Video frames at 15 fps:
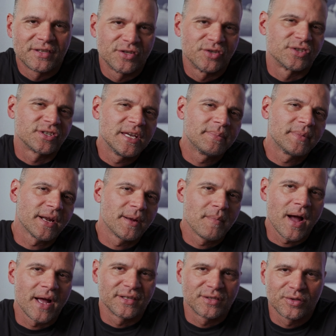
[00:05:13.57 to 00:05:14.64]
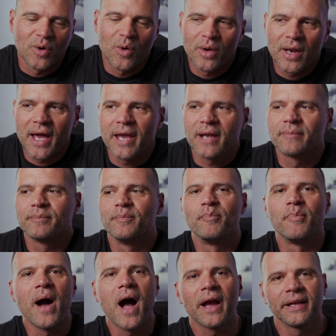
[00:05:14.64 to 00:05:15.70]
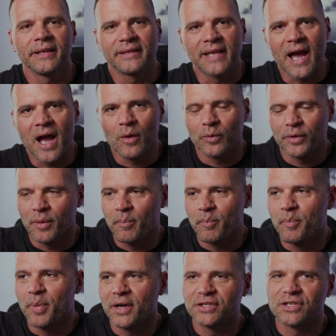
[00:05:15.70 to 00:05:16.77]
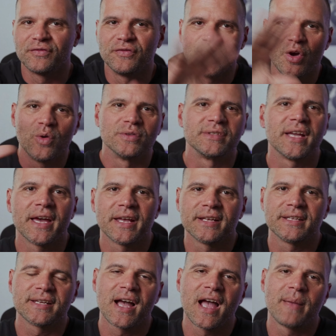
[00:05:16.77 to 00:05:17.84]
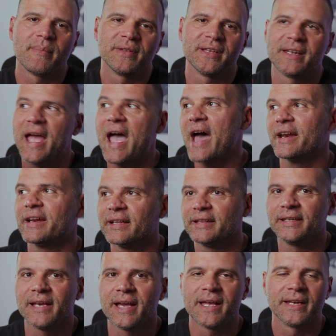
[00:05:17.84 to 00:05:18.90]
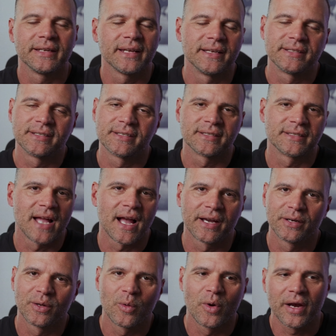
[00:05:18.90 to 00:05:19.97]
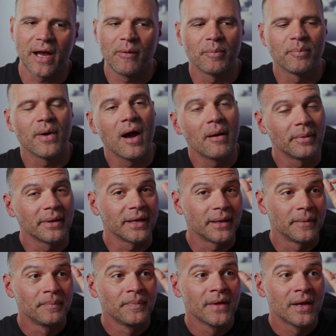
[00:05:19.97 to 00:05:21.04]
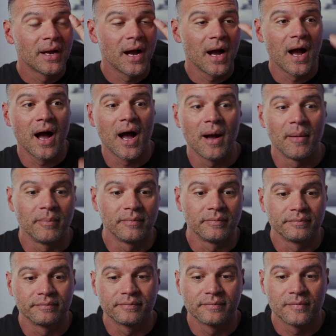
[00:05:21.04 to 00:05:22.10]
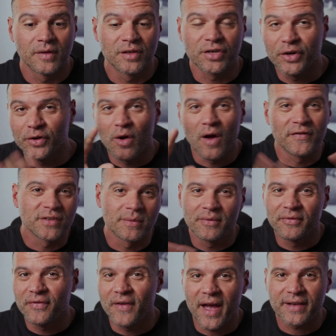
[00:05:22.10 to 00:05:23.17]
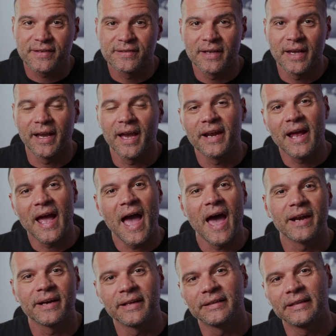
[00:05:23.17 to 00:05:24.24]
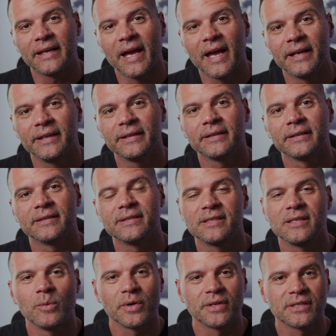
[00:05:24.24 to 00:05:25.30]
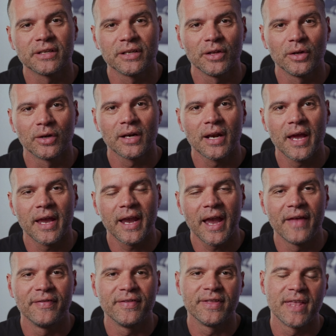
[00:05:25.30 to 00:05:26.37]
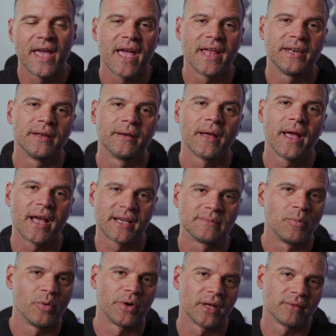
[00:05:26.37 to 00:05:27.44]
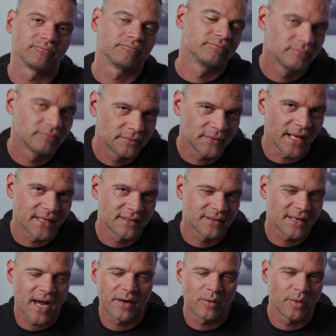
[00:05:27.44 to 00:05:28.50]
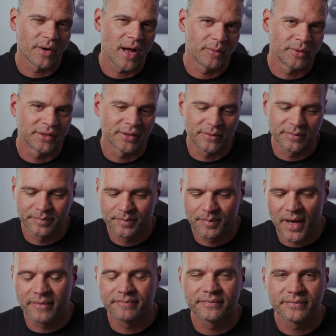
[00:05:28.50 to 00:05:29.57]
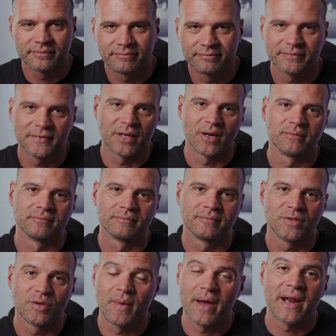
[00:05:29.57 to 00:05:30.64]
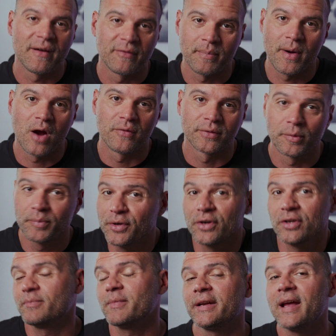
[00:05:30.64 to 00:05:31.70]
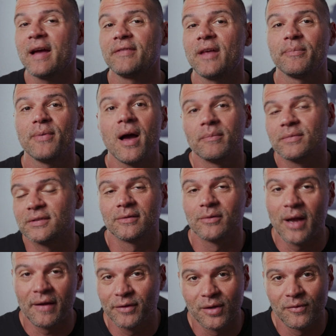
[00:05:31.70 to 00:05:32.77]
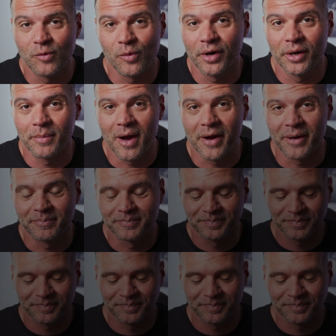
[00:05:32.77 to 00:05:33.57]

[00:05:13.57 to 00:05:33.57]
So just keep that in mind. So don't like bog it down with a bunch of nodes ahead of time and then add it at the end. It's just not going to work. I would probably turn off some effects and kind of add it at the end, see what it's going to look like, and then export it. That's kind of what I would do. But, you know, you might have a powerful computer, you might not have that problem, so you don't have to even worry about it.